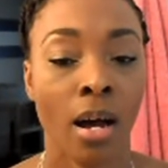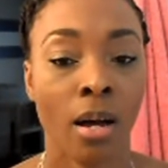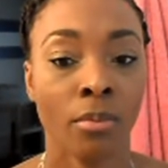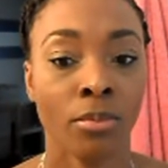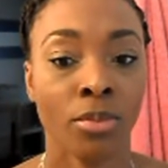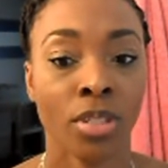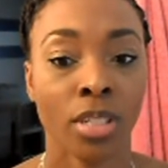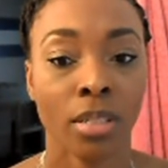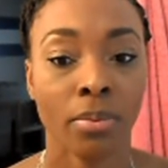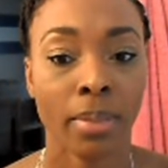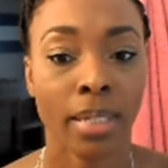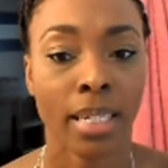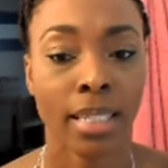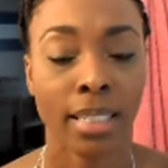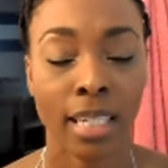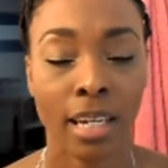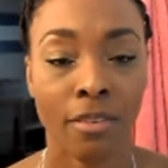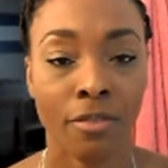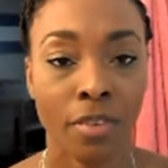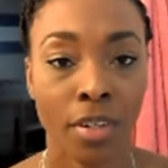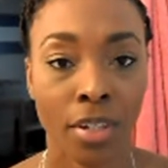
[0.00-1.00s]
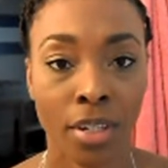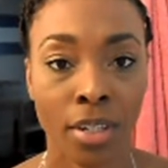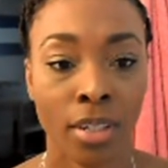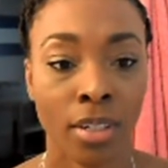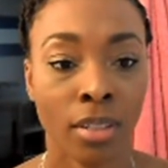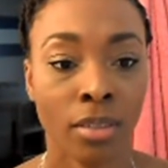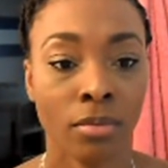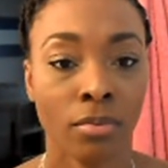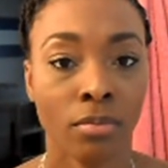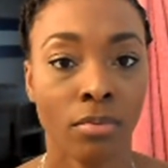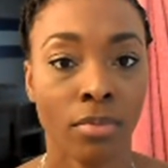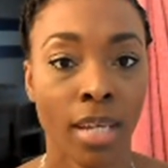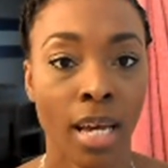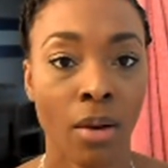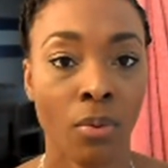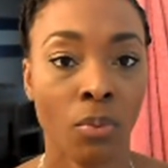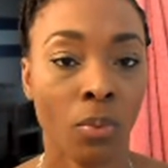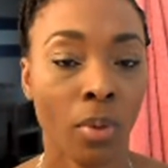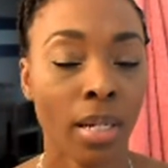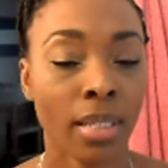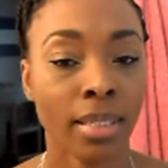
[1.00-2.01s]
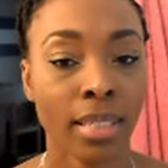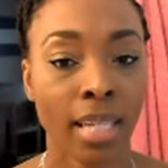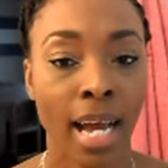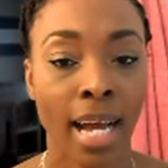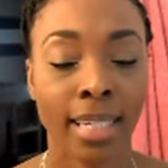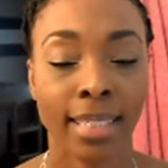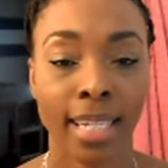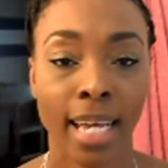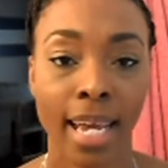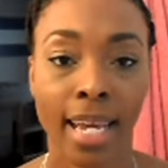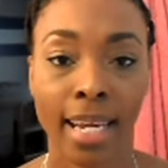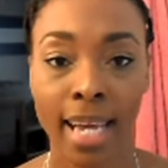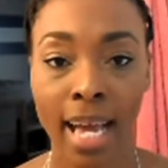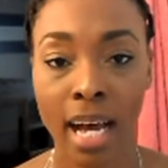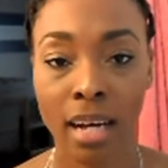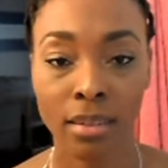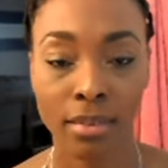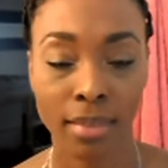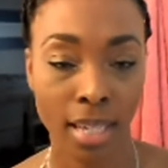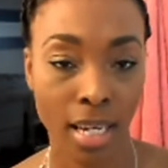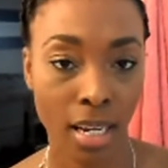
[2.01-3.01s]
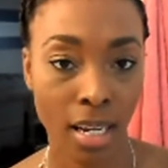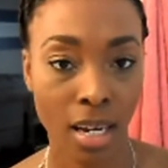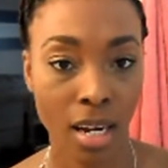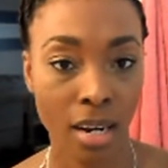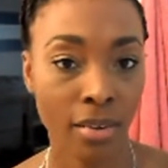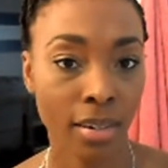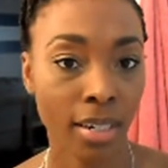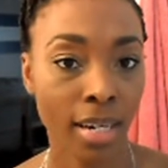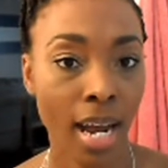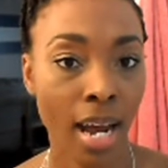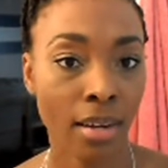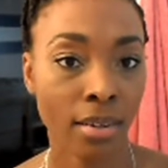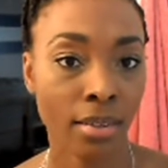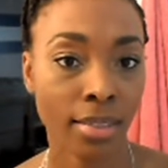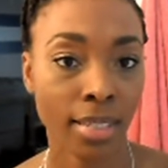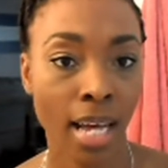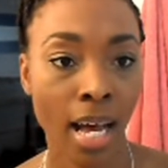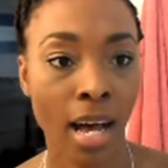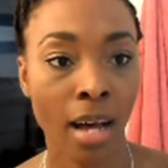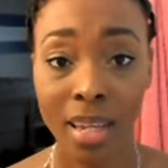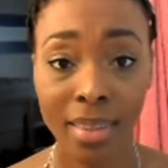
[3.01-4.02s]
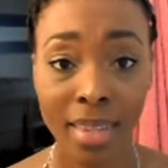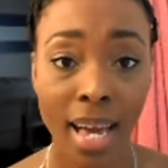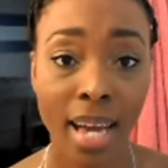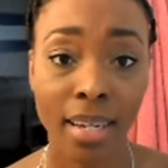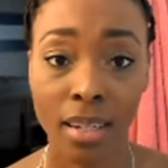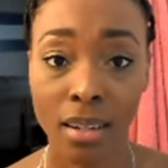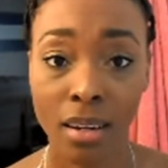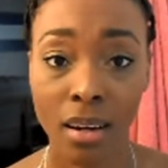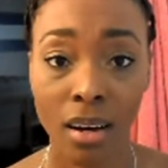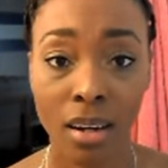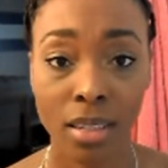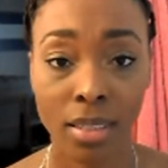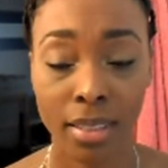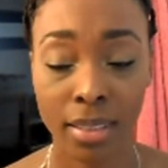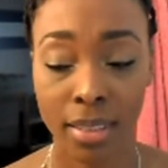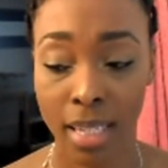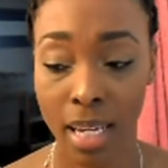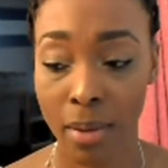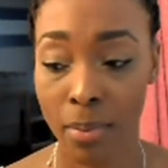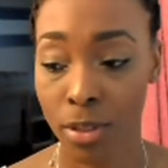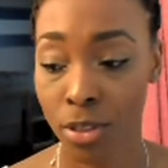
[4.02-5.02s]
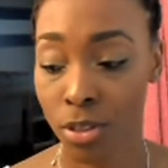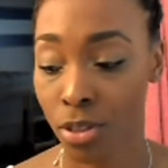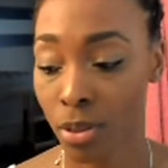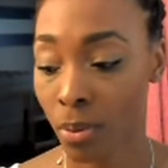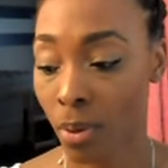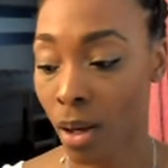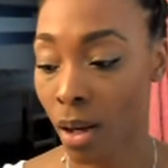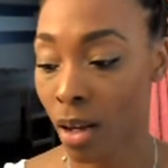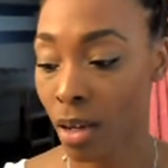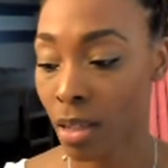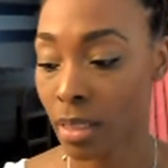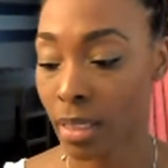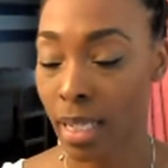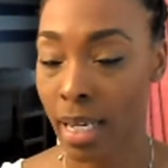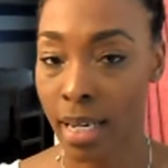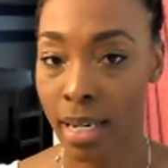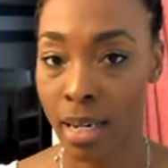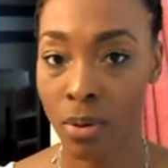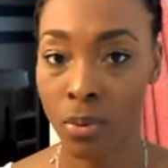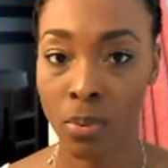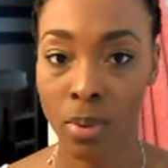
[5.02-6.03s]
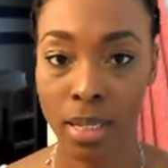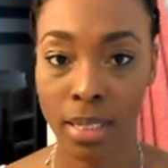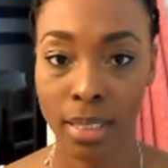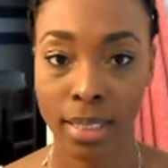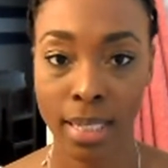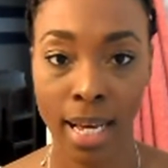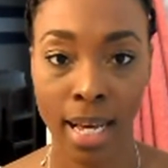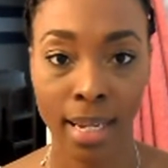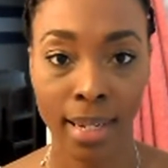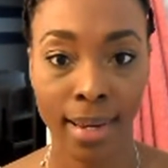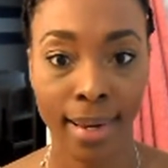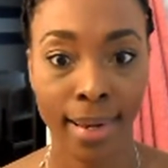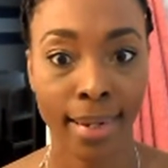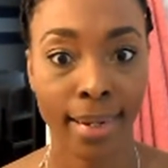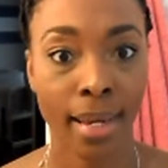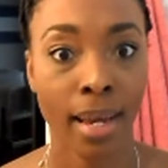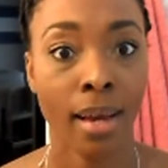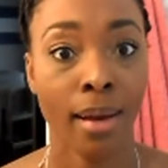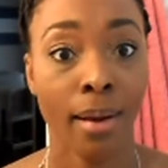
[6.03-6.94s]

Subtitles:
Just because I figured that once I take out that current countertop, that can cause damage to the walls, and then once I